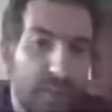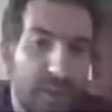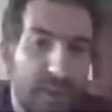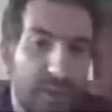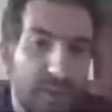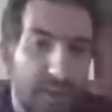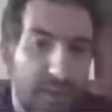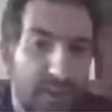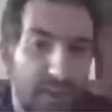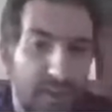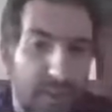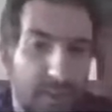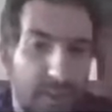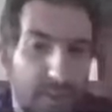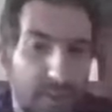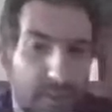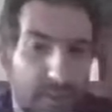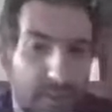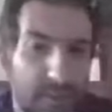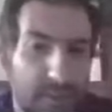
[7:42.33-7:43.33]

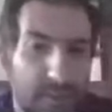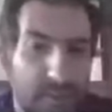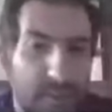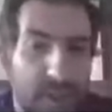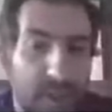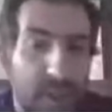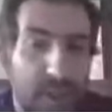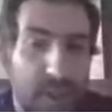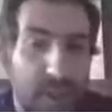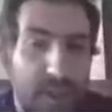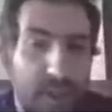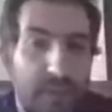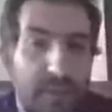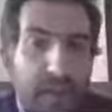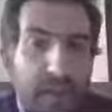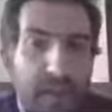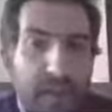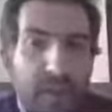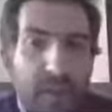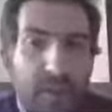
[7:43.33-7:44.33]
transitions. In
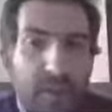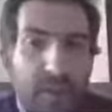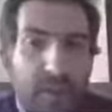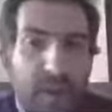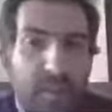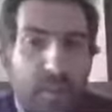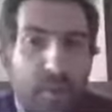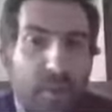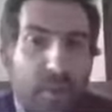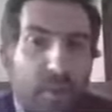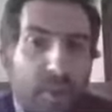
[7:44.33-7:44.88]
fact, in QEMU,